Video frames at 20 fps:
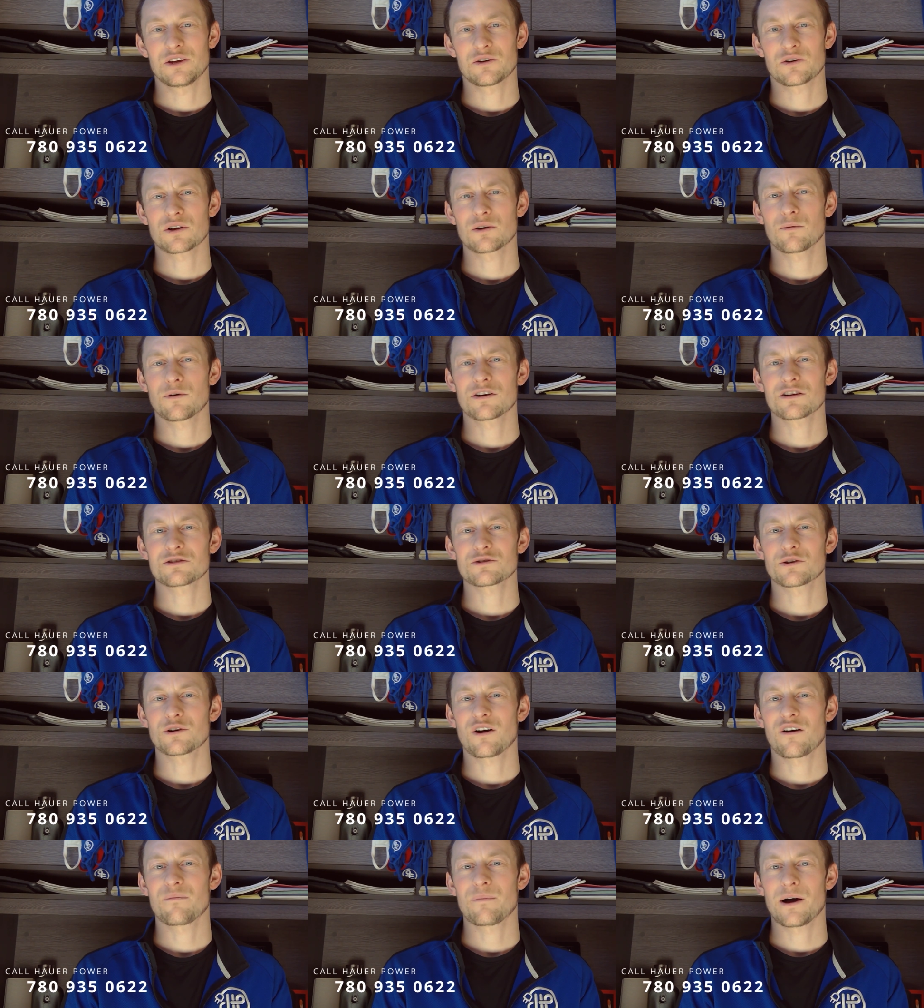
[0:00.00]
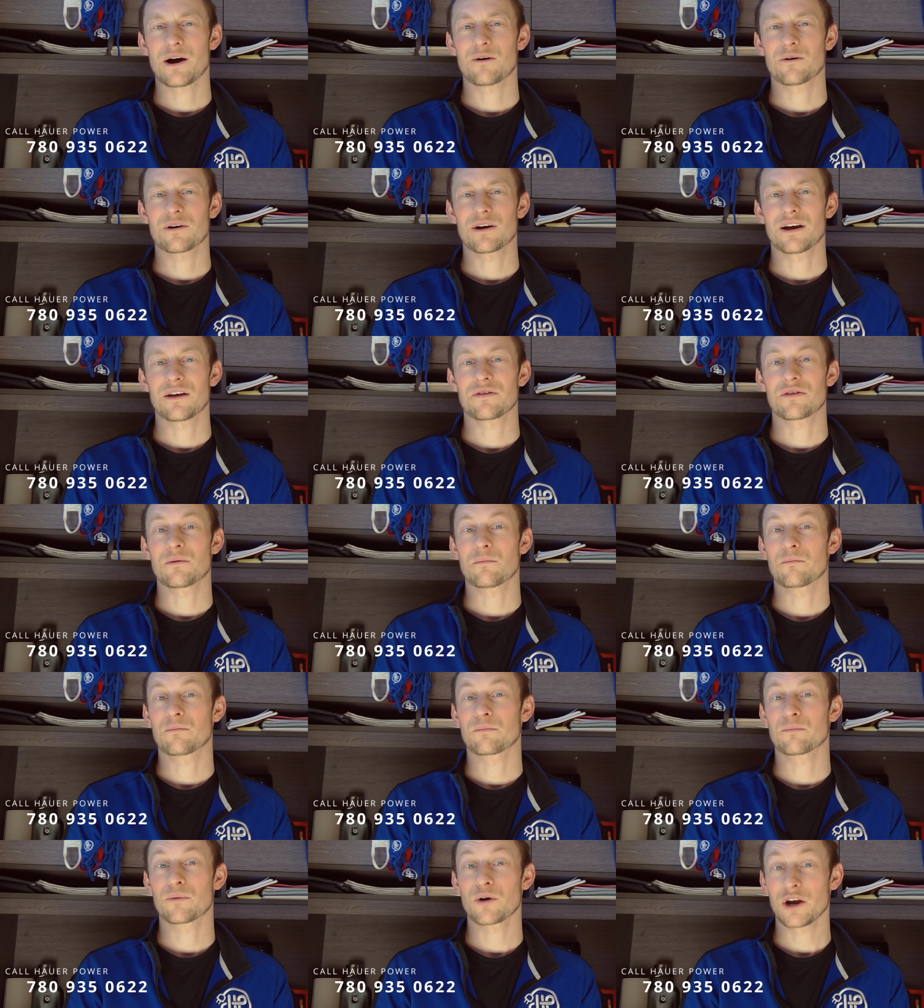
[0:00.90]
you're gonna want to turn off power at the
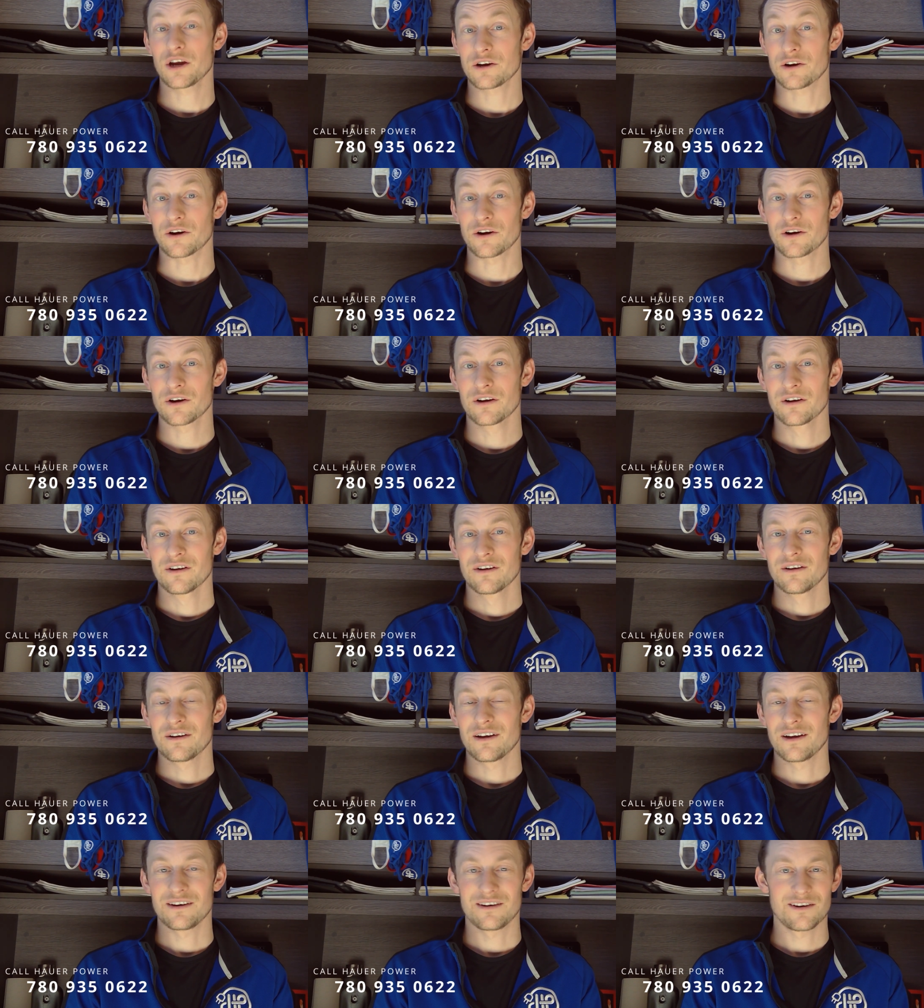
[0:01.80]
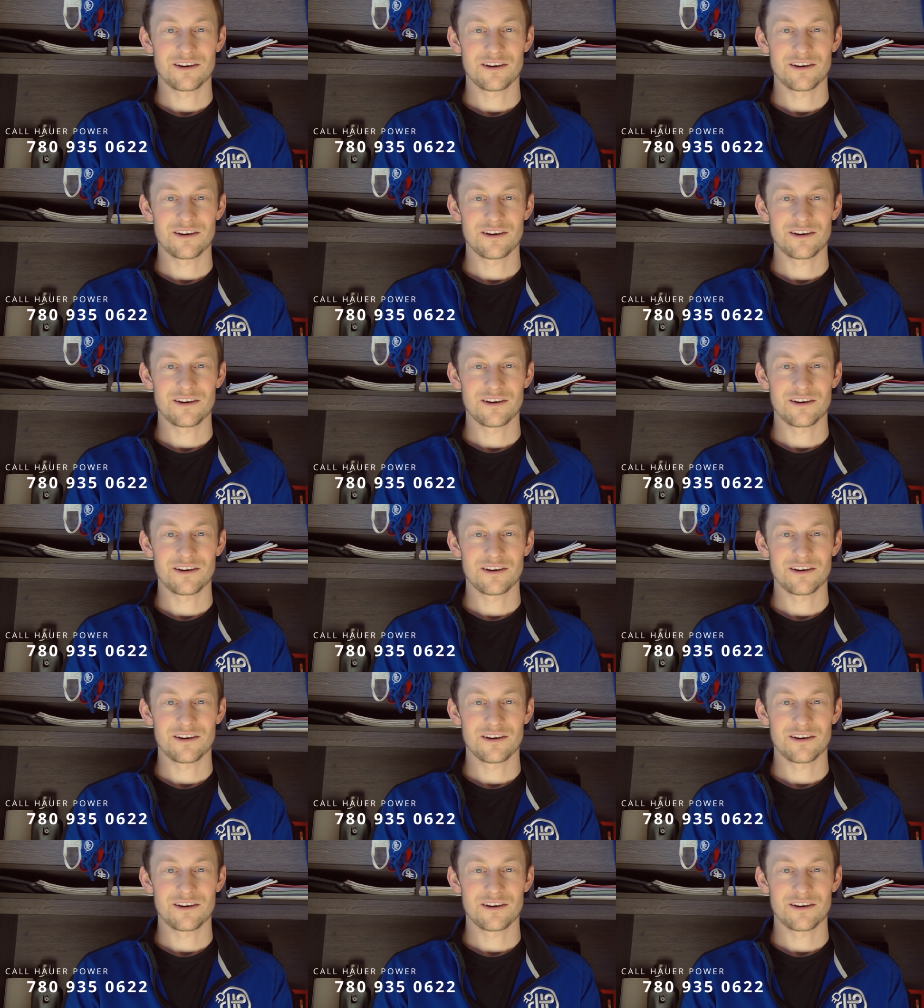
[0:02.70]
breaker and